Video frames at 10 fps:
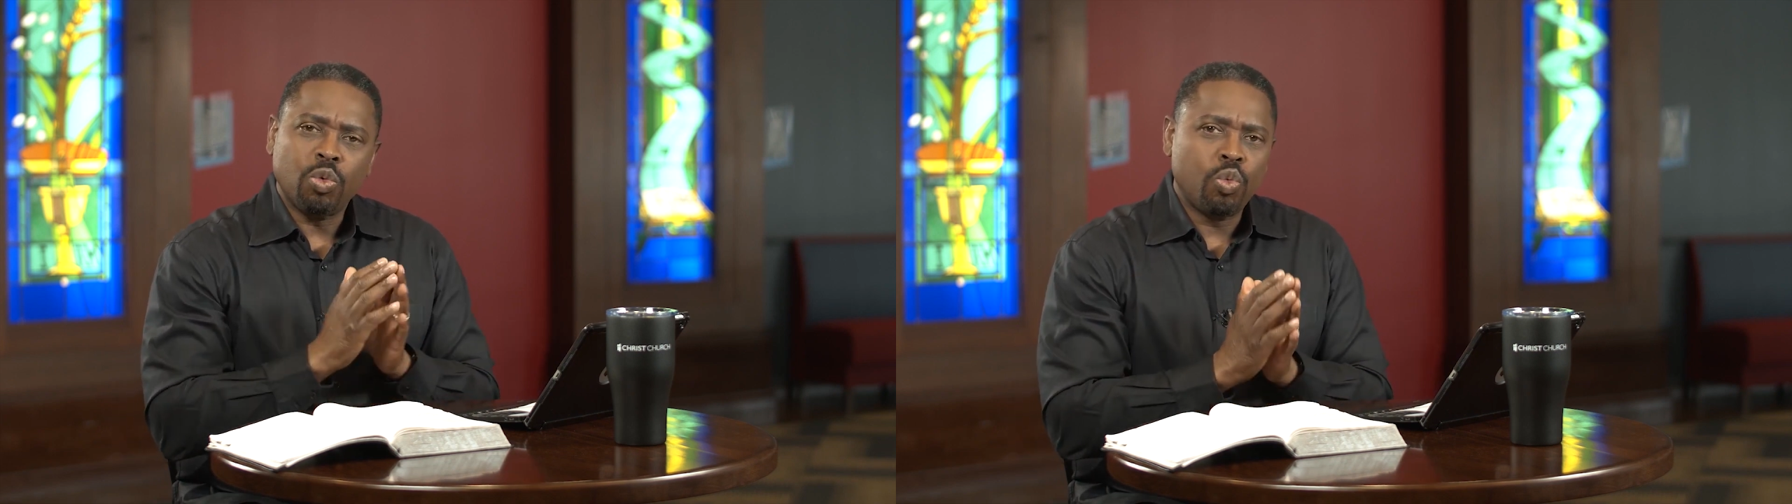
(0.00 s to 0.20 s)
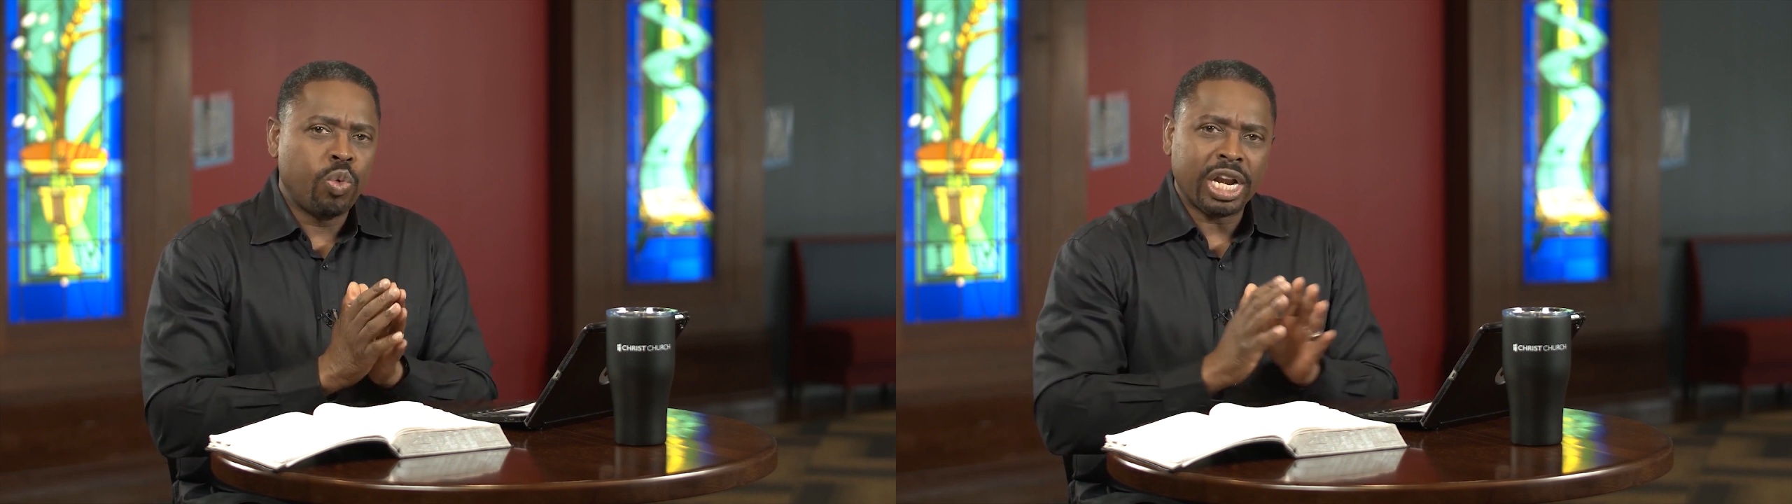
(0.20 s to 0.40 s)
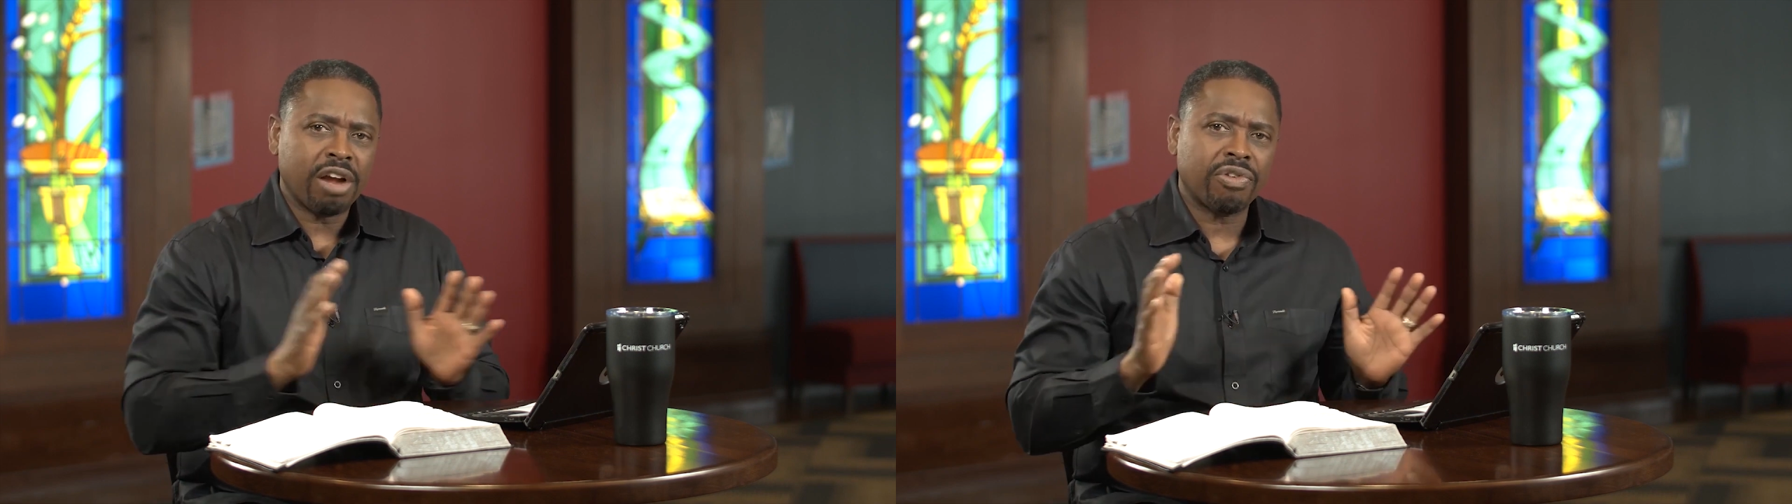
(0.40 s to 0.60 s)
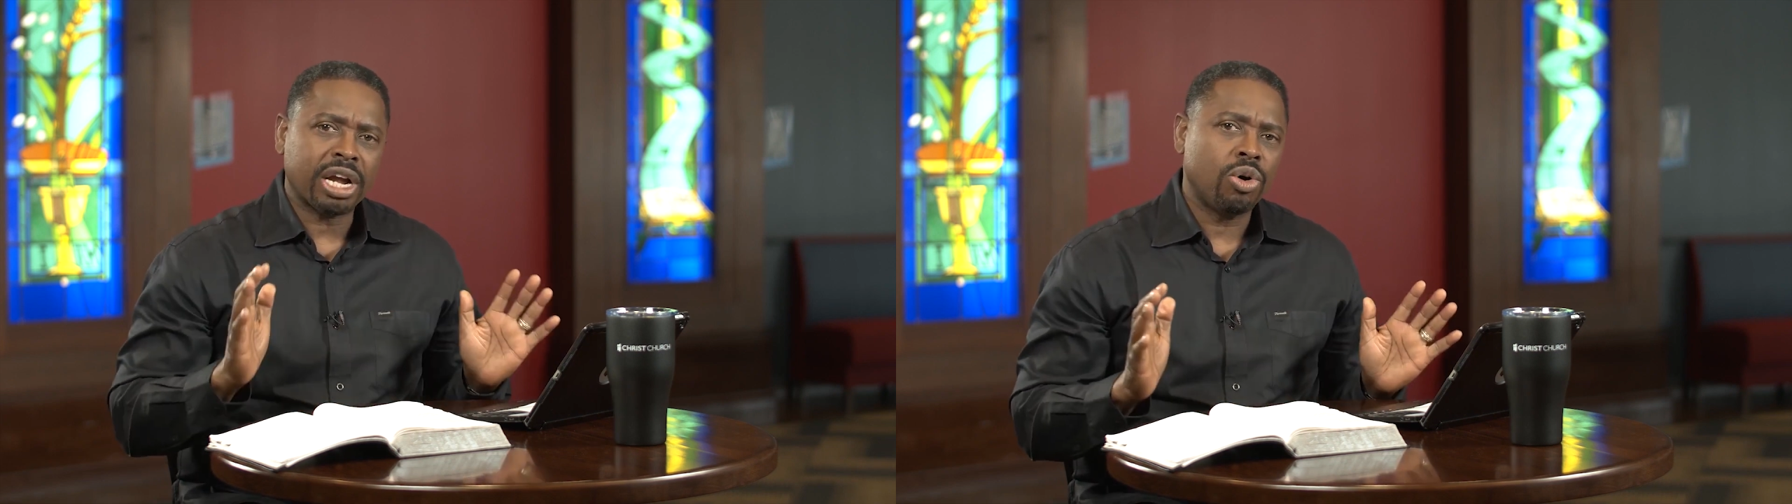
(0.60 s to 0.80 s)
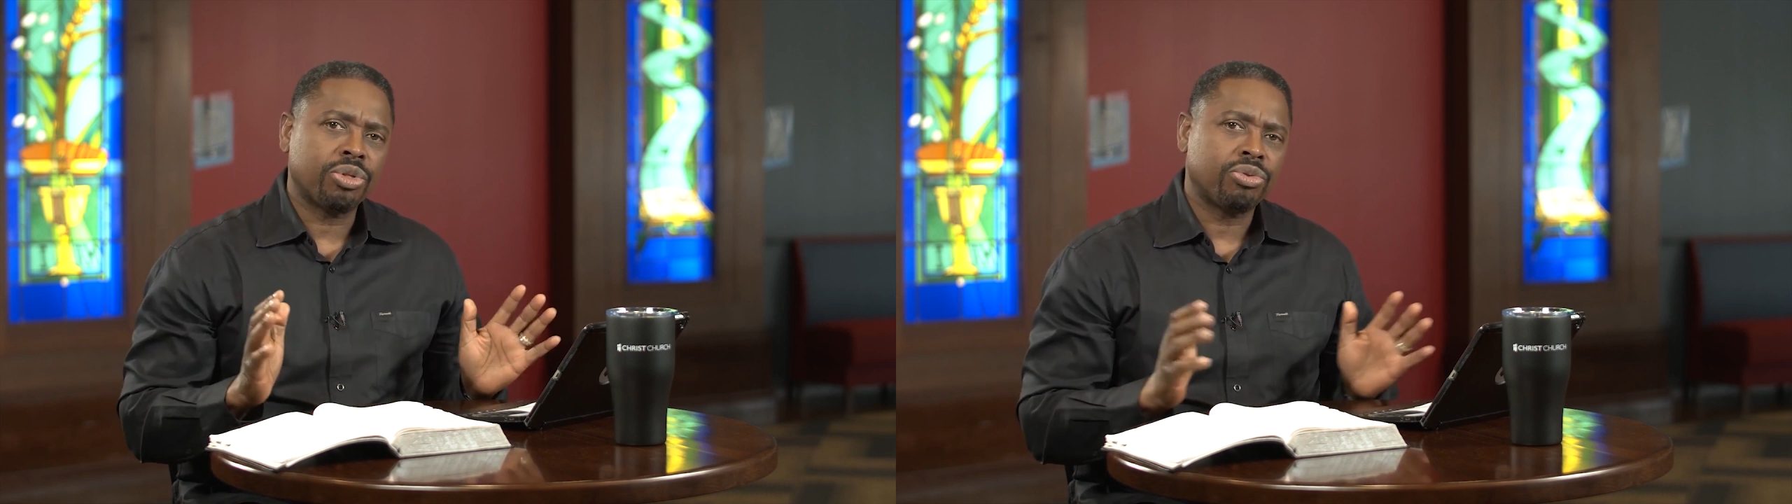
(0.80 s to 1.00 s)
whenever
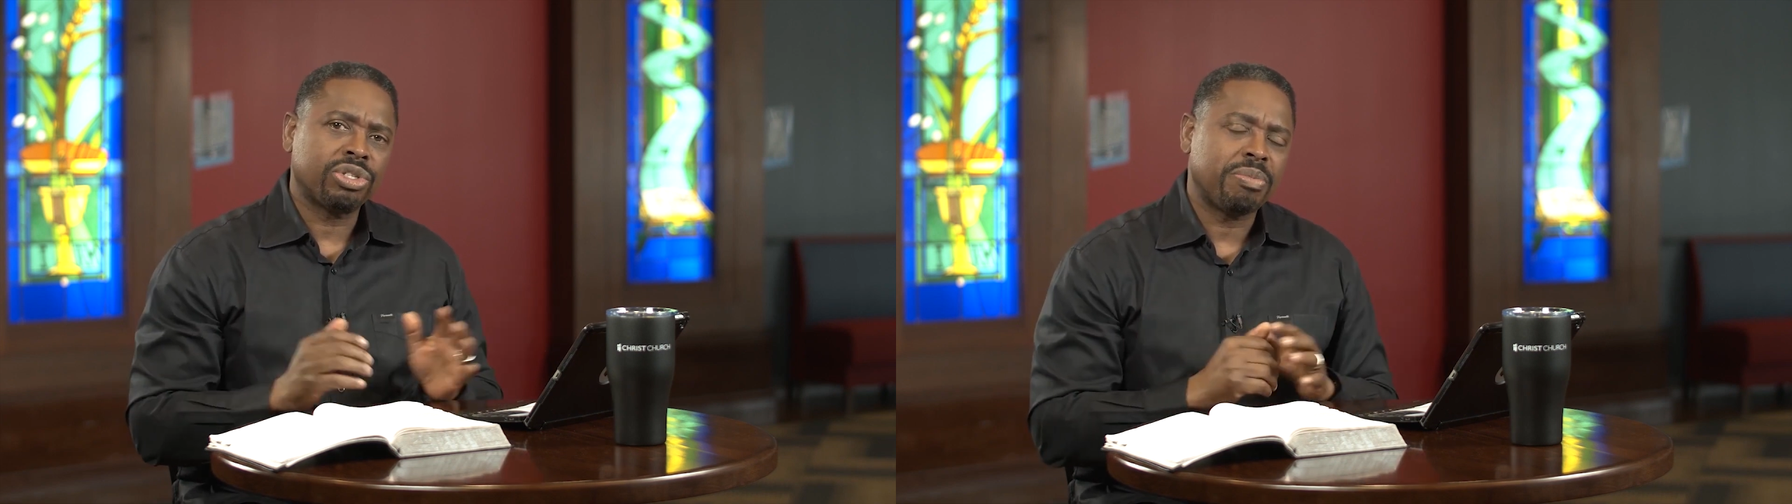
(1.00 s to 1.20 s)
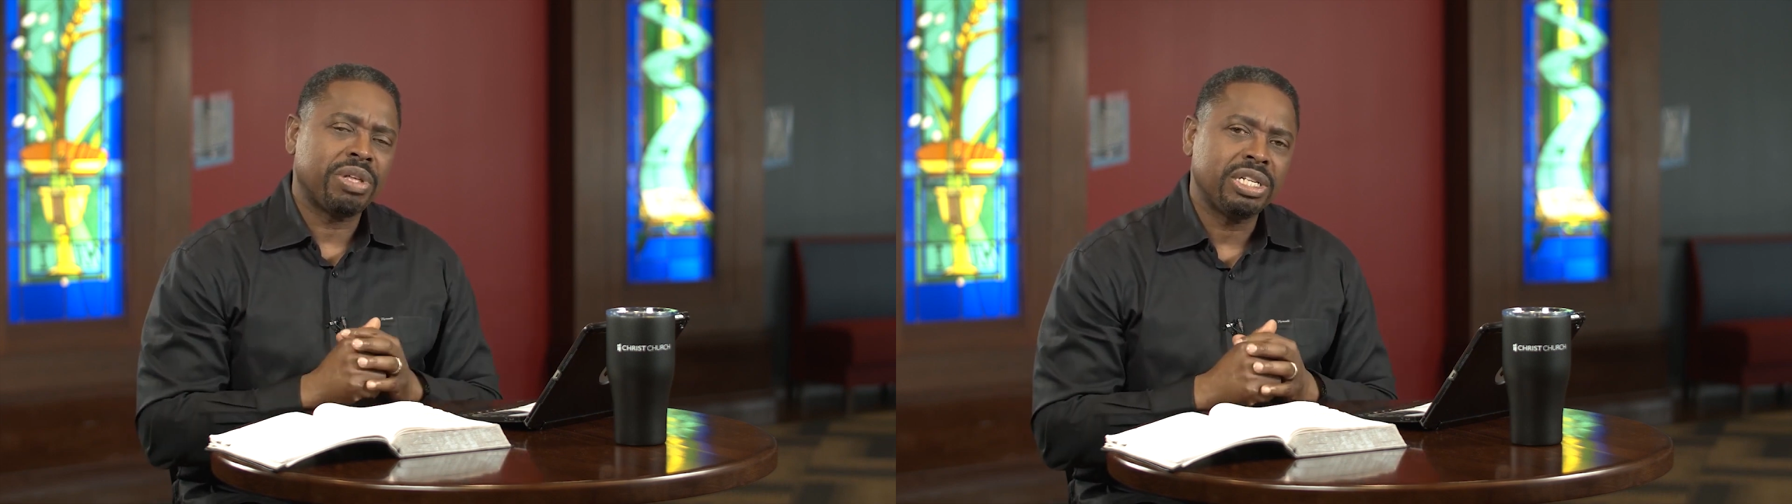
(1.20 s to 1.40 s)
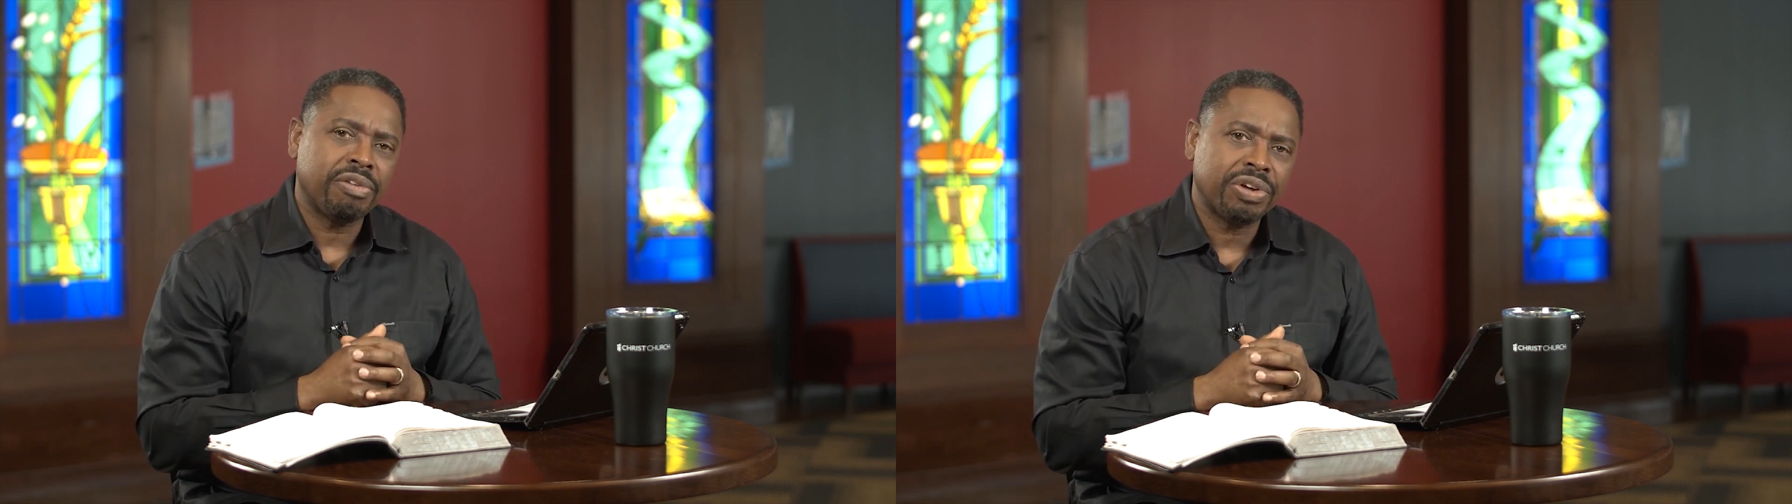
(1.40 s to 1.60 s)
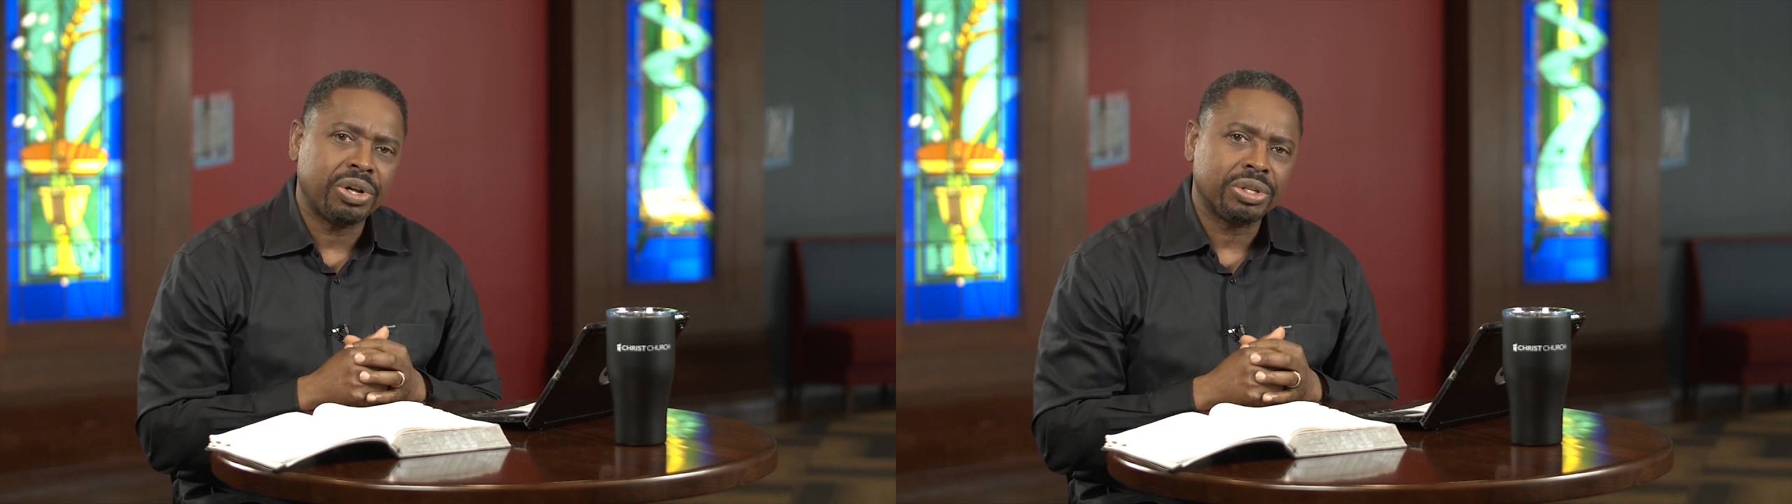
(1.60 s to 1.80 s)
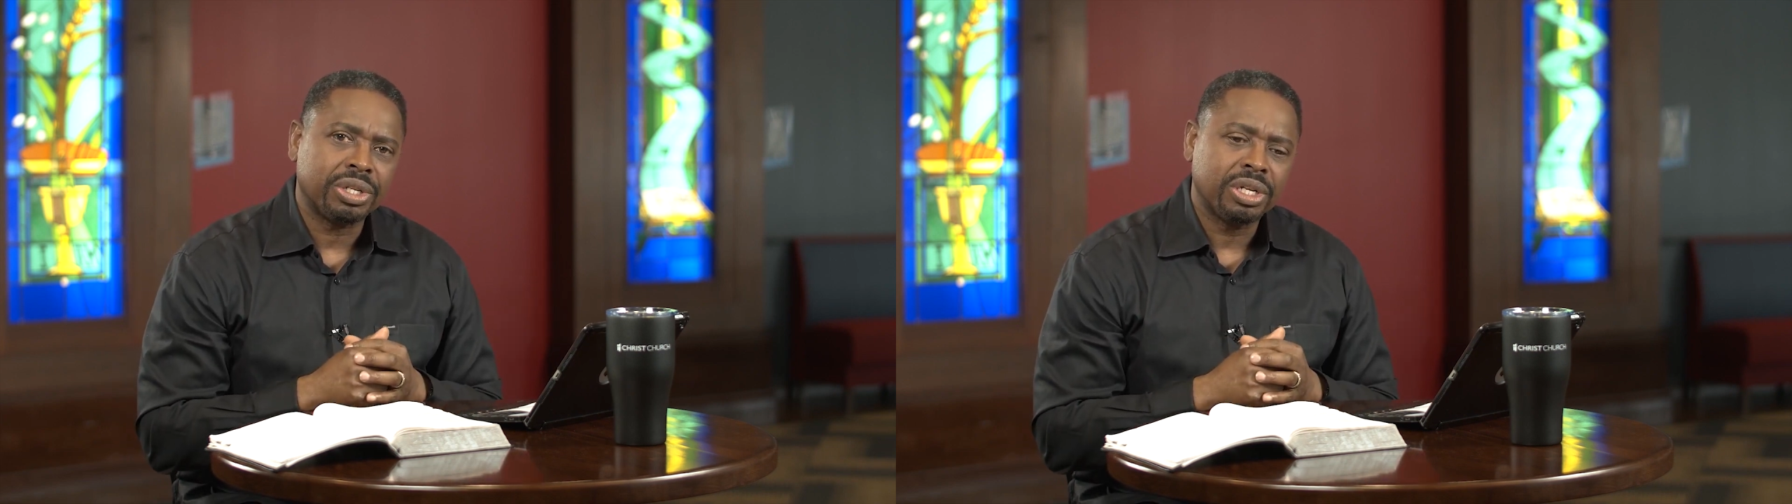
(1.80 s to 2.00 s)
I go through something
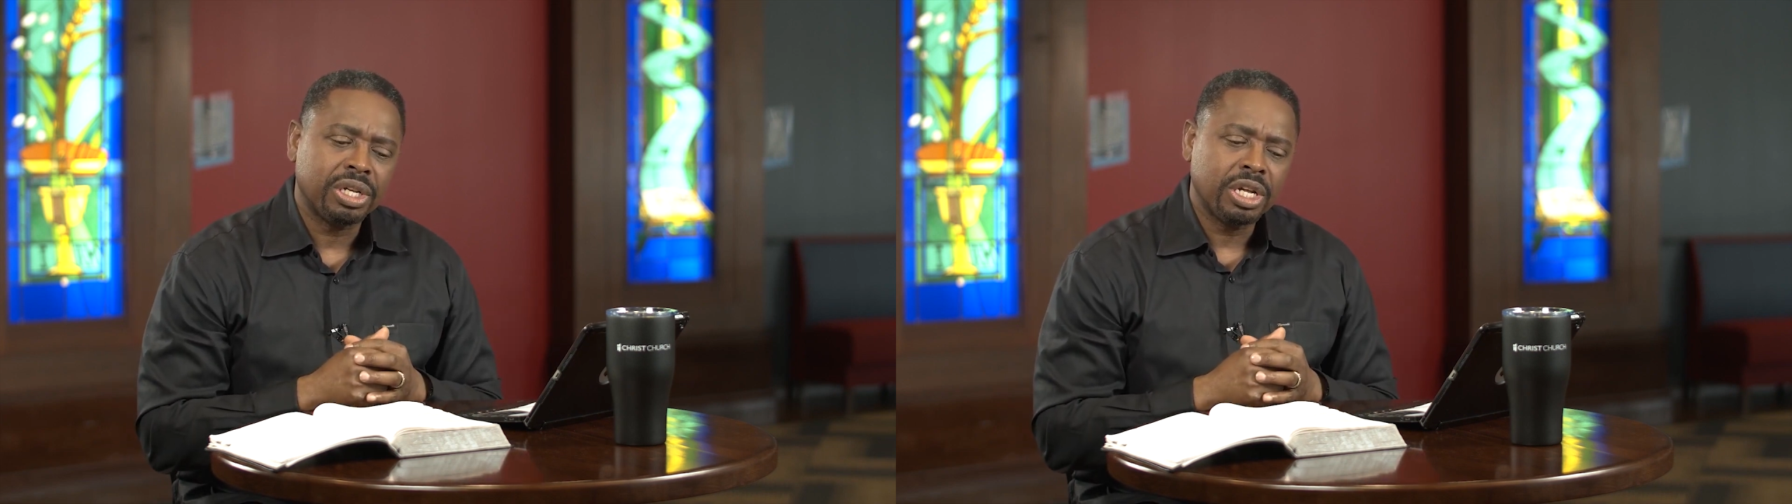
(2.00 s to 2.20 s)
difficult.